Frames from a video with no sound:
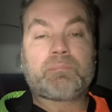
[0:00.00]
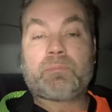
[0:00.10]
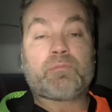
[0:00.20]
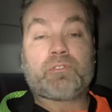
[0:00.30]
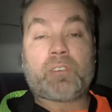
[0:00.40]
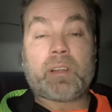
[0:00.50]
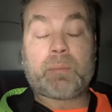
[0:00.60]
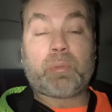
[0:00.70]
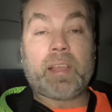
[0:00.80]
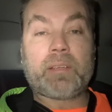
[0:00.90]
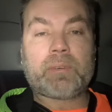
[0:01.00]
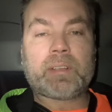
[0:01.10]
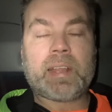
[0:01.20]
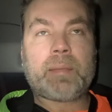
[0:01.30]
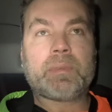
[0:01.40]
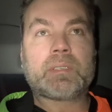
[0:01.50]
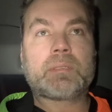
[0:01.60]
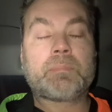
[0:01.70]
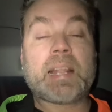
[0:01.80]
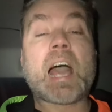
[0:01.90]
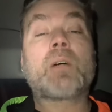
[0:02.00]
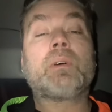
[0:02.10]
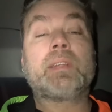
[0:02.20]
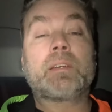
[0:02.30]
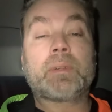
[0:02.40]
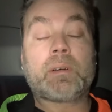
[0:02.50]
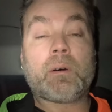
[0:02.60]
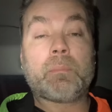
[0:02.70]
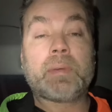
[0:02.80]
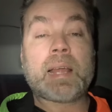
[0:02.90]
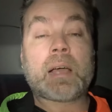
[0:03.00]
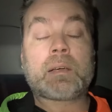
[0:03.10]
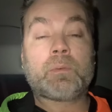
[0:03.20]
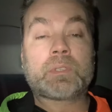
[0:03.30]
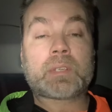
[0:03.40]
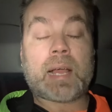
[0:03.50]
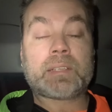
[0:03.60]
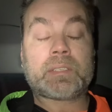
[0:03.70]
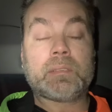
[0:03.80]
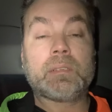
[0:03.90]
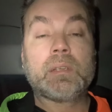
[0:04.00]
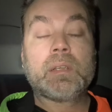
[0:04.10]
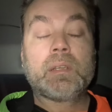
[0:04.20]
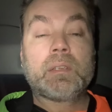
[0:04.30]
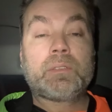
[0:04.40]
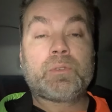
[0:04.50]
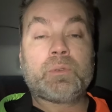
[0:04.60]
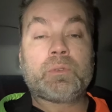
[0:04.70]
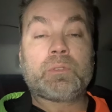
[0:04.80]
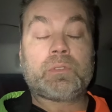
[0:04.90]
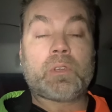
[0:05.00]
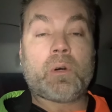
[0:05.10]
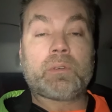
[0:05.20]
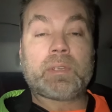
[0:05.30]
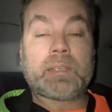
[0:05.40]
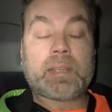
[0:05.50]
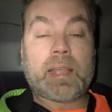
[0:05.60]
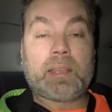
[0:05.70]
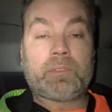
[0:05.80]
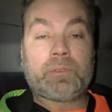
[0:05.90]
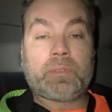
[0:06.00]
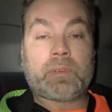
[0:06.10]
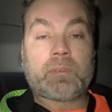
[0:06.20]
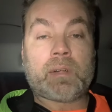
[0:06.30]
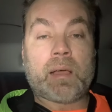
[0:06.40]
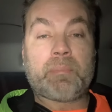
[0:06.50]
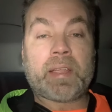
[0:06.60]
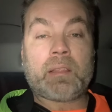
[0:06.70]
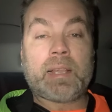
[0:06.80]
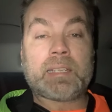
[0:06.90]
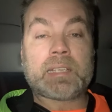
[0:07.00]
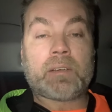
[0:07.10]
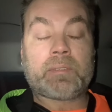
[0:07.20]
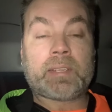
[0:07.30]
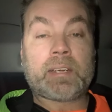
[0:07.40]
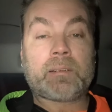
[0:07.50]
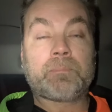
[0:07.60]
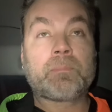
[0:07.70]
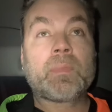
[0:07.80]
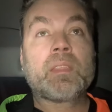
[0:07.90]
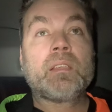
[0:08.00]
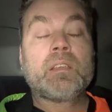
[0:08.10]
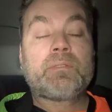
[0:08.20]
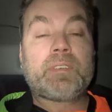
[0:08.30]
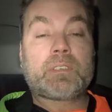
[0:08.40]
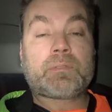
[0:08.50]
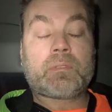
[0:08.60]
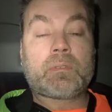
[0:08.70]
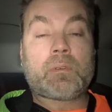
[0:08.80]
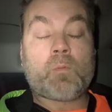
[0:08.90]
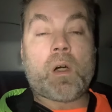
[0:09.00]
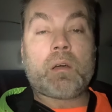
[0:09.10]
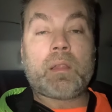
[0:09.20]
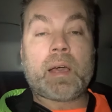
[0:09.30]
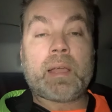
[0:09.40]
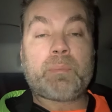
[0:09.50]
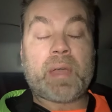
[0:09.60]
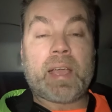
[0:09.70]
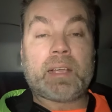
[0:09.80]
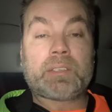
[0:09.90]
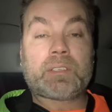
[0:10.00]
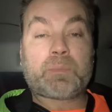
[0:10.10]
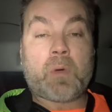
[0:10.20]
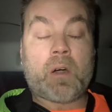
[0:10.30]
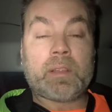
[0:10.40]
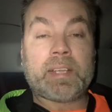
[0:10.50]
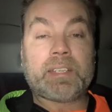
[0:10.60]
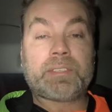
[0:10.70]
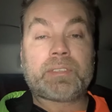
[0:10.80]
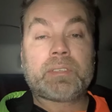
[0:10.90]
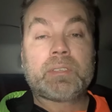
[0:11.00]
drawing a blank where the name is, Minocqua, there we go, Minocqua, Wisconsin, to go and do their big lakes out there, fish for walleye, bass, smallies,